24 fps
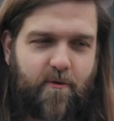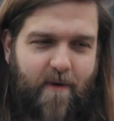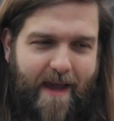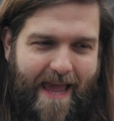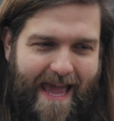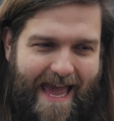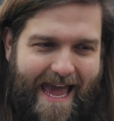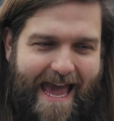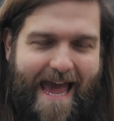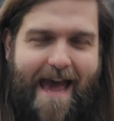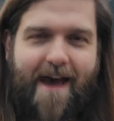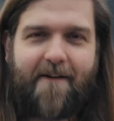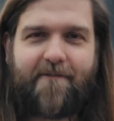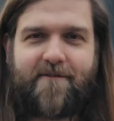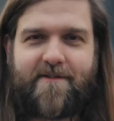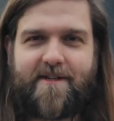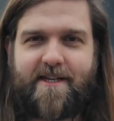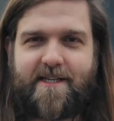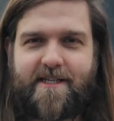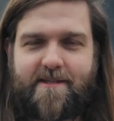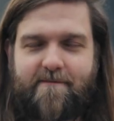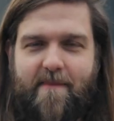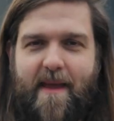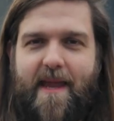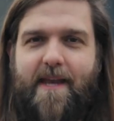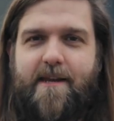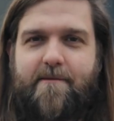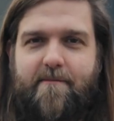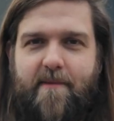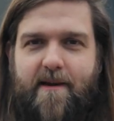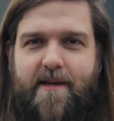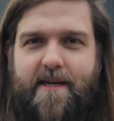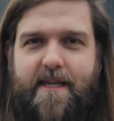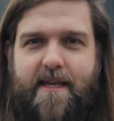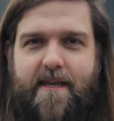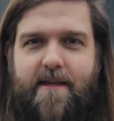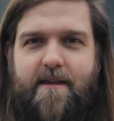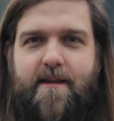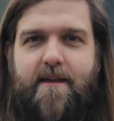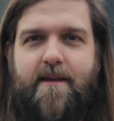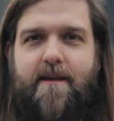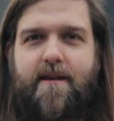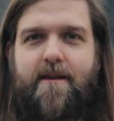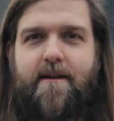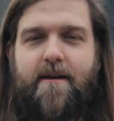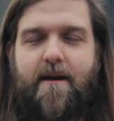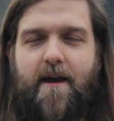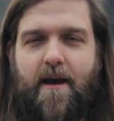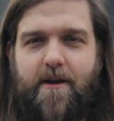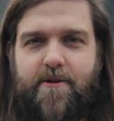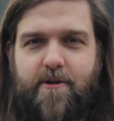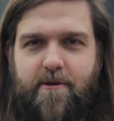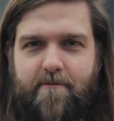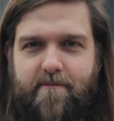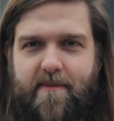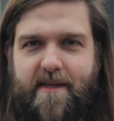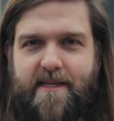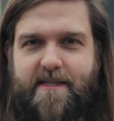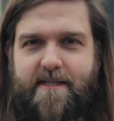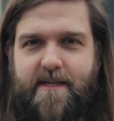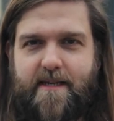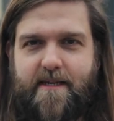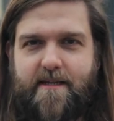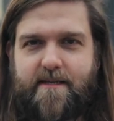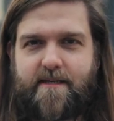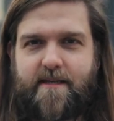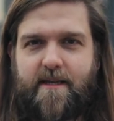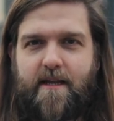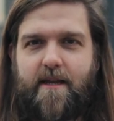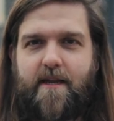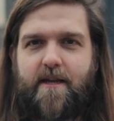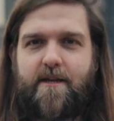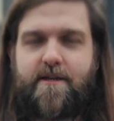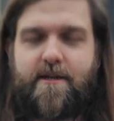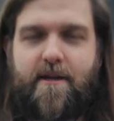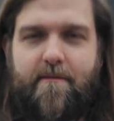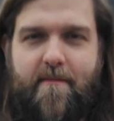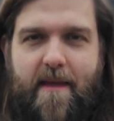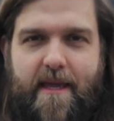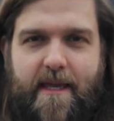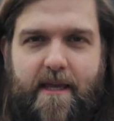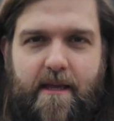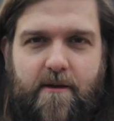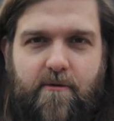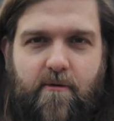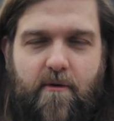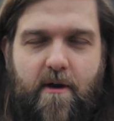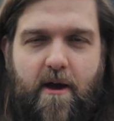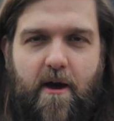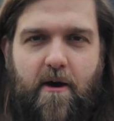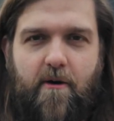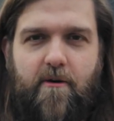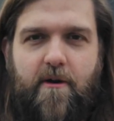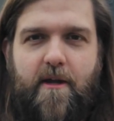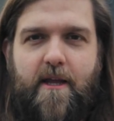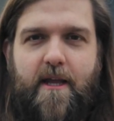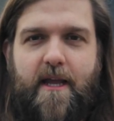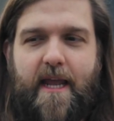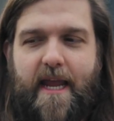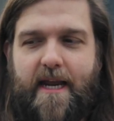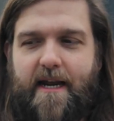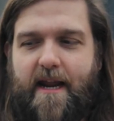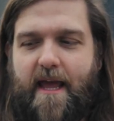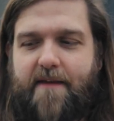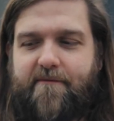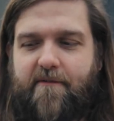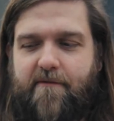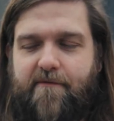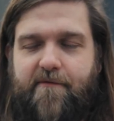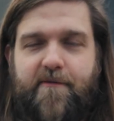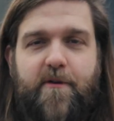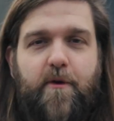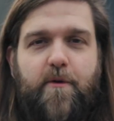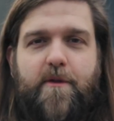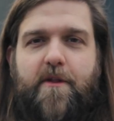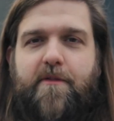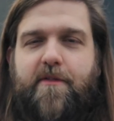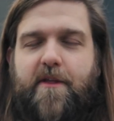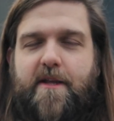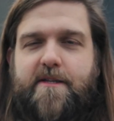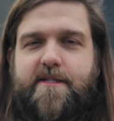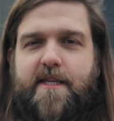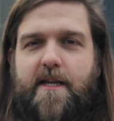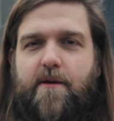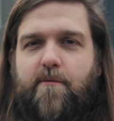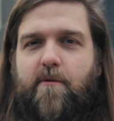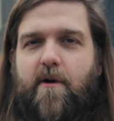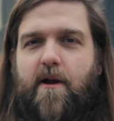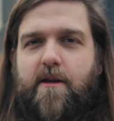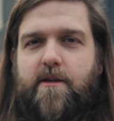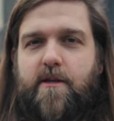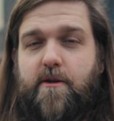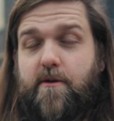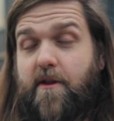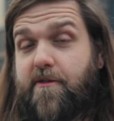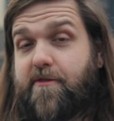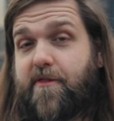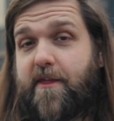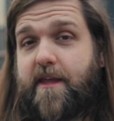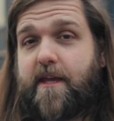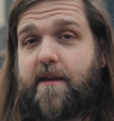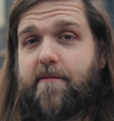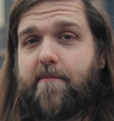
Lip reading: have to spend money on your business to make it grow. And I have a few other things that I want you to think